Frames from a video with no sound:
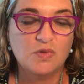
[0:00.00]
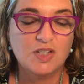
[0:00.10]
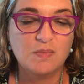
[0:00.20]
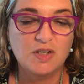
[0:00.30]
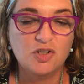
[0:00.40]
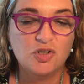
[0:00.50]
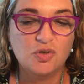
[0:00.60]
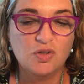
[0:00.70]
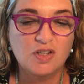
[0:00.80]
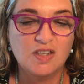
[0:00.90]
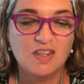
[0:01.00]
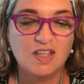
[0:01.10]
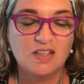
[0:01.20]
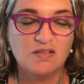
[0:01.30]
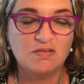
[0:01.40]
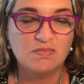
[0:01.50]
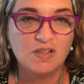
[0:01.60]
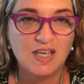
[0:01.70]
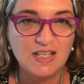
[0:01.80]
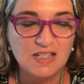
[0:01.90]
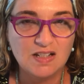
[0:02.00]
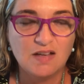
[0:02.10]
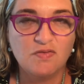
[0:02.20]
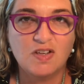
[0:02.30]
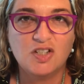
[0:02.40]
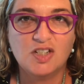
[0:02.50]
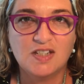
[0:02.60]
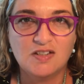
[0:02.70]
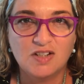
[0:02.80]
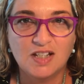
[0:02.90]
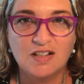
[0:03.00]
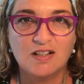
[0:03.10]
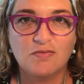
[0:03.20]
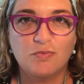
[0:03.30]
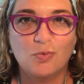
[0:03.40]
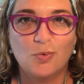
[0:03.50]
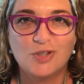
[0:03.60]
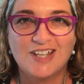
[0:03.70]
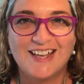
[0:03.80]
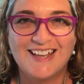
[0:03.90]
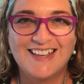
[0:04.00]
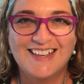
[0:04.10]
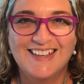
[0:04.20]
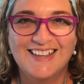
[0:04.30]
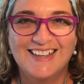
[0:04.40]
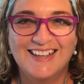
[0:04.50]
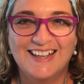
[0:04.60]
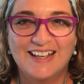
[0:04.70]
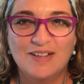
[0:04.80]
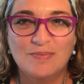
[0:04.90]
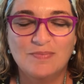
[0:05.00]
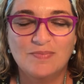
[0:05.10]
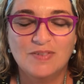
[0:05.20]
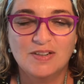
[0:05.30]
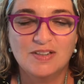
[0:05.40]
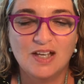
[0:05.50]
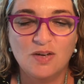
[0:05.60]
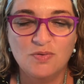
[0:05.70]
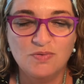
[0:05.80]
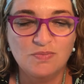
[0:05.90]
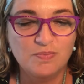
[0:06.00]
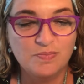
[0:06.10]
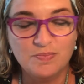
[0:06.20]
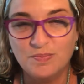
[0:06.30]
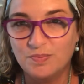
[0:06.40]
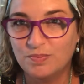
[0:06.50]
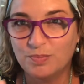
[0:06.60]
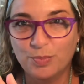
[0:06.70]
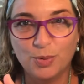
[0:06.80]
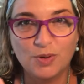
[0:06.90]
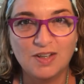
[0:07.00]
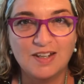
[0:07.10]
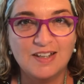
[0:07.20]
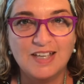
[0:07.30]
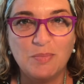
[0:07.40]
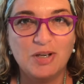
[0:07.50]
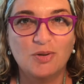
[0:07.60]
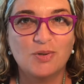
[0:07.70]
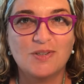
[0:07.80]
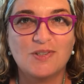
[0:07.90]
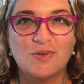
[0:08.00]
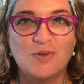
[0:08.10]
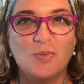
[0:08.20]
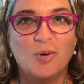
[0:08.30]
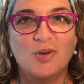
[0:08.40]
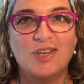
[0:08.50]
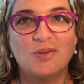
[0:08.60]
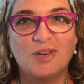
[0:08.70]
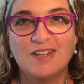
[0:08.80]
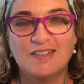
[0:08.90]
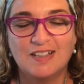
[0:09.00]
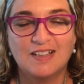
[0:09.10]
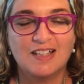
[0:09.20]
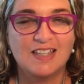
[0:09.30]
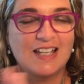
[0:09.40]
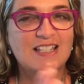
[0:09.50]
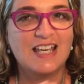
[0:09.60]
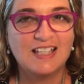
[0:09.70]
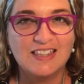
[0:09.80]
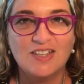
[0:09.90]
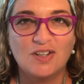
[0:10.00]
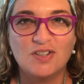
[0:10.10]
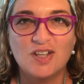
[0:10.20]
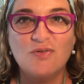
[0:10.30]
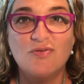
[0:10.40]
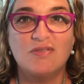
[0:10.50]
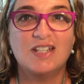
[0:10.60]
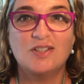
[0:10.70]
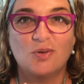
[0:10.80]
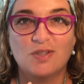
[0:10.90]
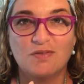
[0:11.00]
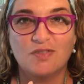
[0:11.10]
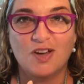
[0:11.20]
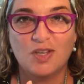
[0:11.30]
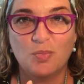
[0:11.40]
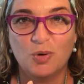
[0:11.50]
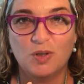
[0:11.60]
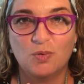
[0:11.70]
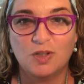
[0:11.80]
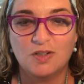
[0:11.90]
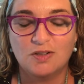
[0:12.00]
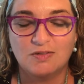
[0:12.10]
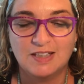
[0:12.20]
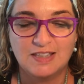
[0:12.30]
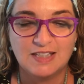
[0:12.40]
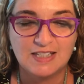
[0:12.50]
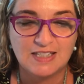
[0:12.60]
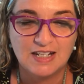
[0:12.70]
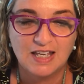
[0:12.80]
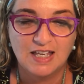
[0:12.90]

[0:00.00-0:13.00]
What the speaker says: just make sure that you eat enough veggies, drink enough water, don't put any chemicals on your body or anything like that. Don't detoxify your body while you're doing this,